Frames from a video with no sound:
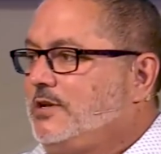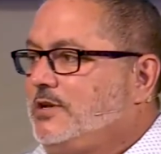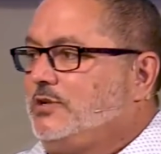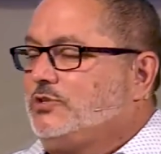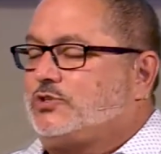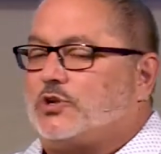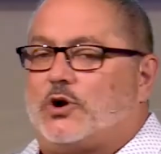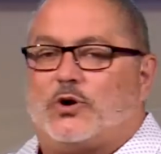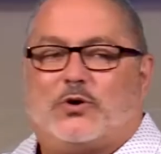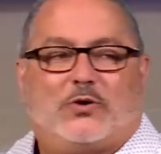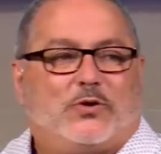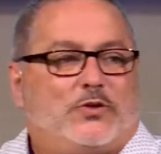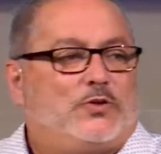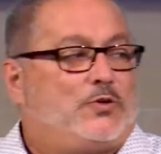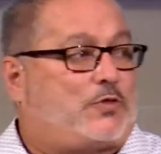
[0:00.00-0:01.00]
So
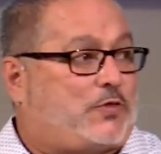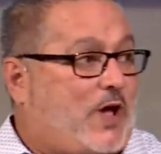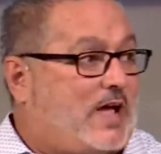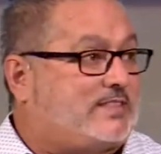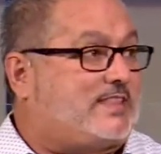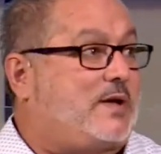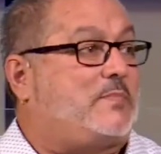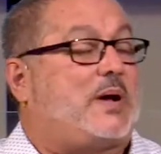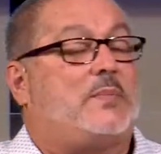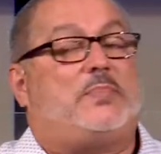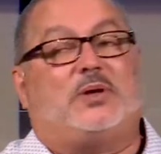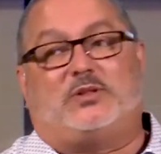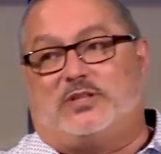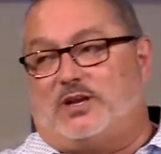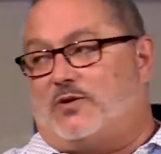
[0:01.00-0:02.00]
you thought that by
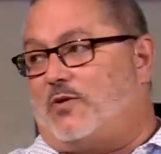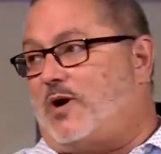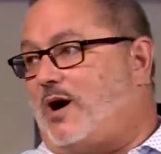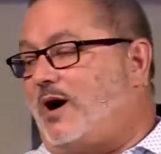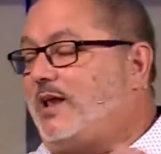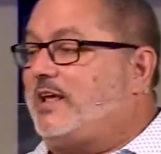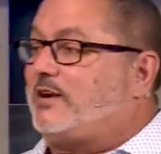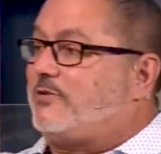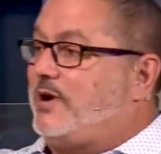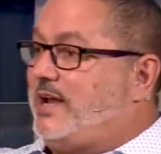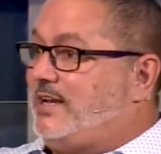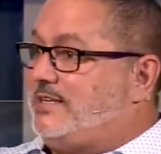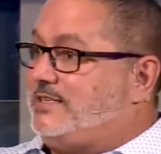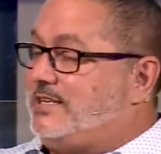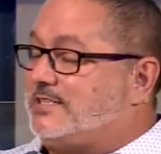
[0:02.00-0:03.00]
building a wall and
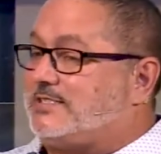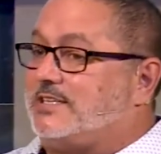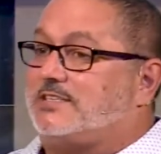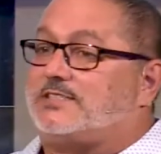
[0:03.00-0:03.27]
creating distance,